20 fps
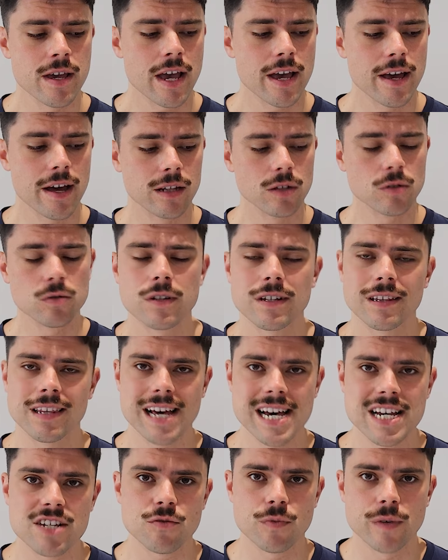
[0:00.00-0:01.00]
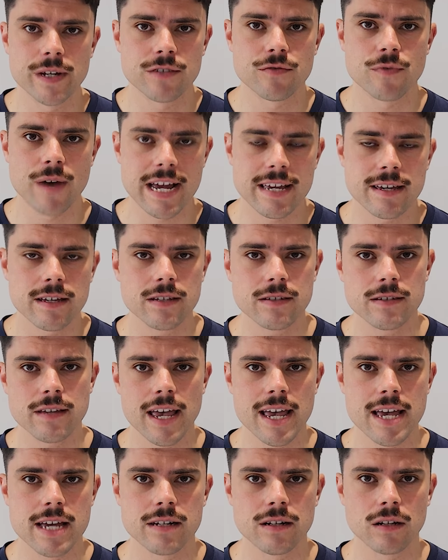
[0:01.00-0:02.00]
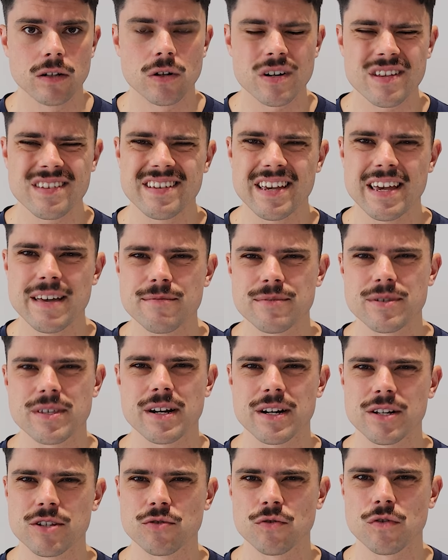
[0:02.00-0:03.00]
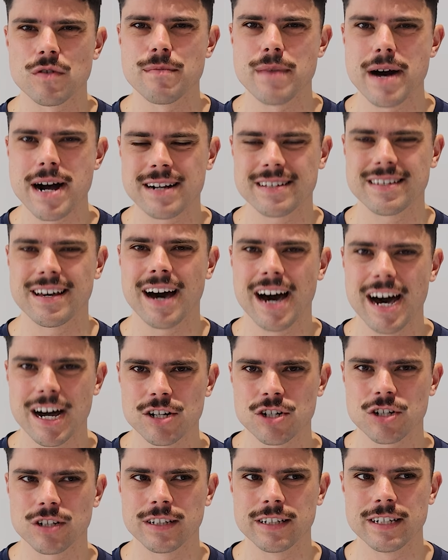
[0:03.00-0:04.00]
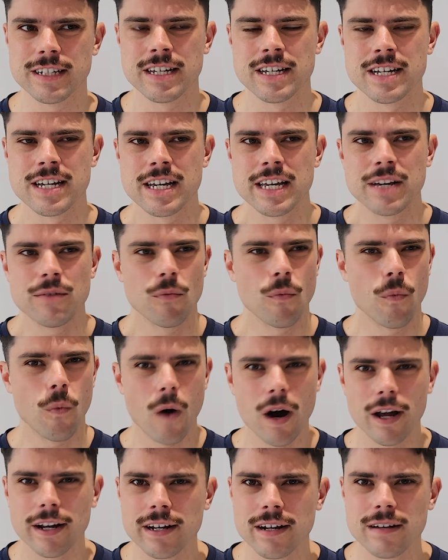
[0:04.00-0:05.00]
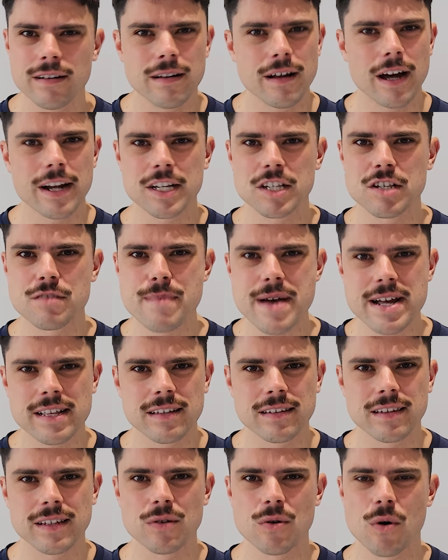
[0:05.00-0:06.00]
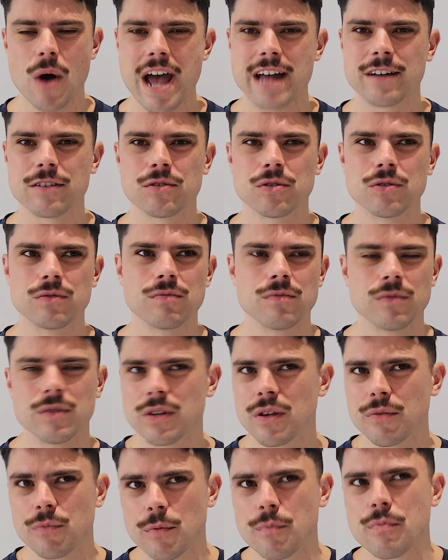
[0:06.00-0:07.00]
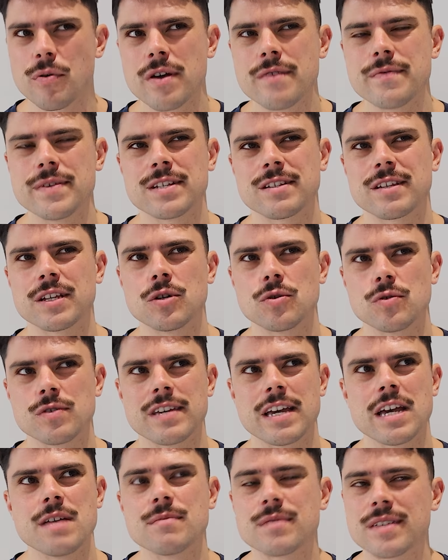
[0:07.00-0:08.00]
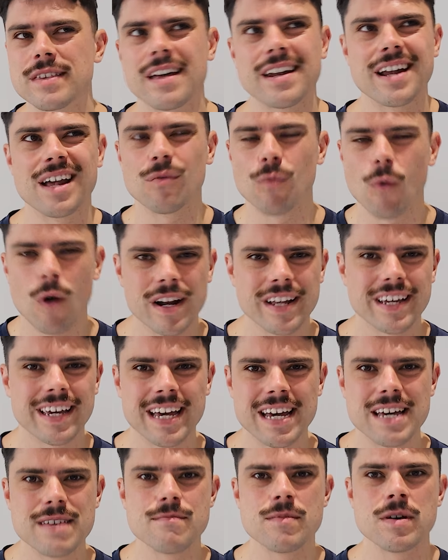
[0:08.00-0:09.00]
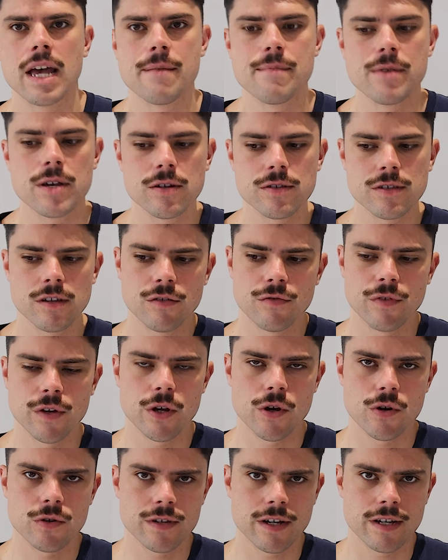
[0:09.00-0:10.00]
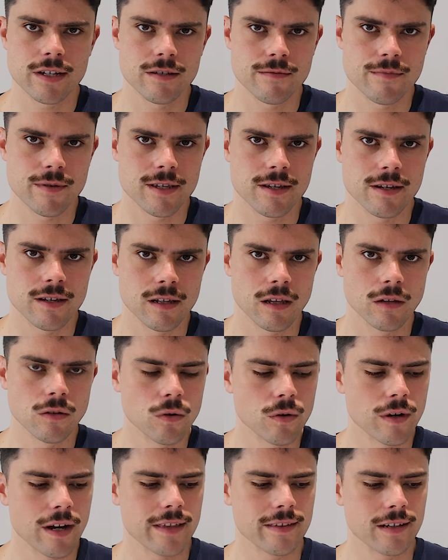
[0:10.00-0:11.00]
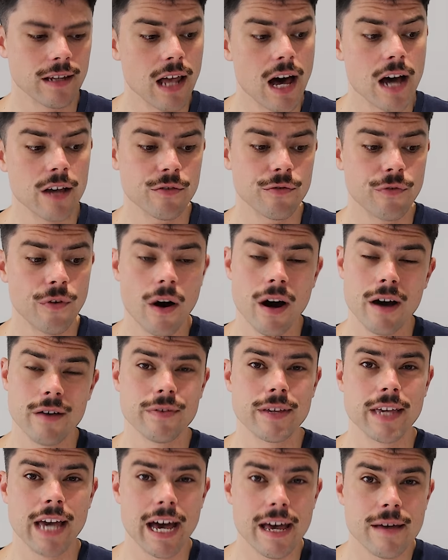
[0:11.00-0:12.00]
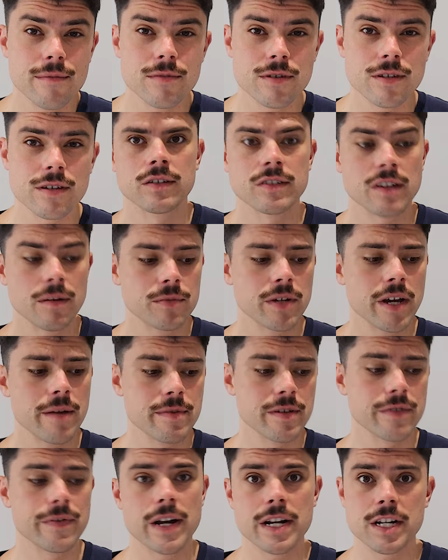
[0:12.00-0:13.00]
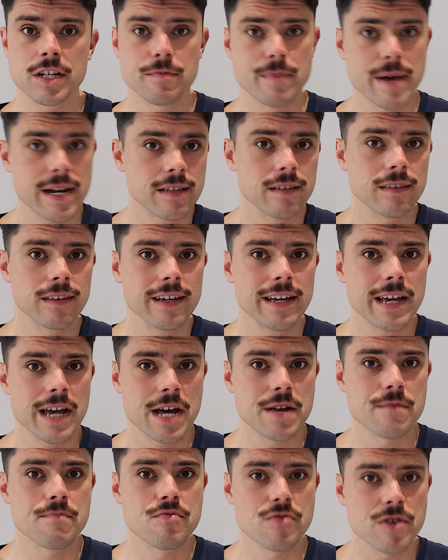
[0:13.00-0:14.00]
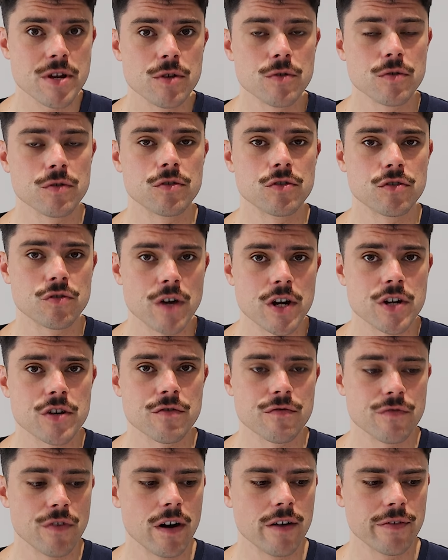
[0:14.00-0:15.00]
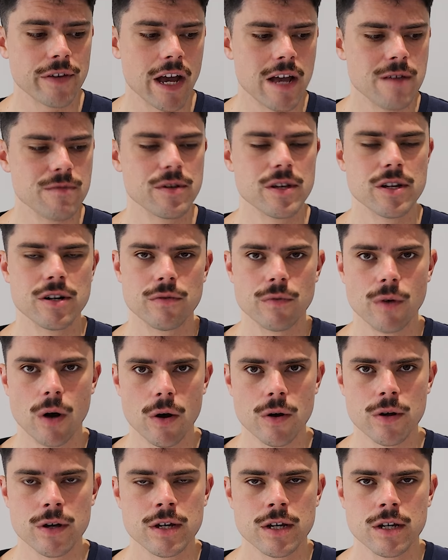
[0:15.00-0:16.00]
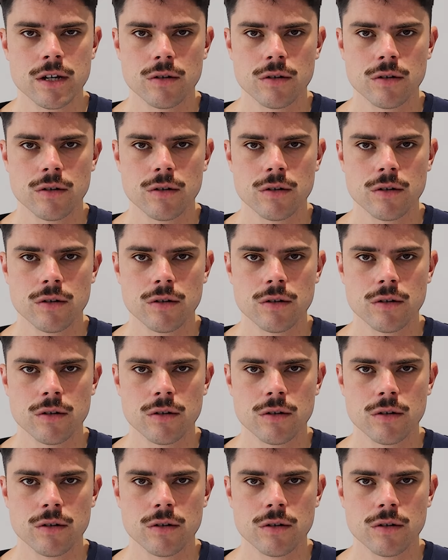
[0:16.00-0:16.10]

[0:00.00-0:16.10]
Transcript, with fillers: And I looked at last week's rankings and a lot of teams that I'd sort of marked harshly won unexpectedly or had they were previously good teams and then had won a game. And because this video takes a particular look at the last five games, some teams have unexpectedly had a pretty good stretch of five games in a row.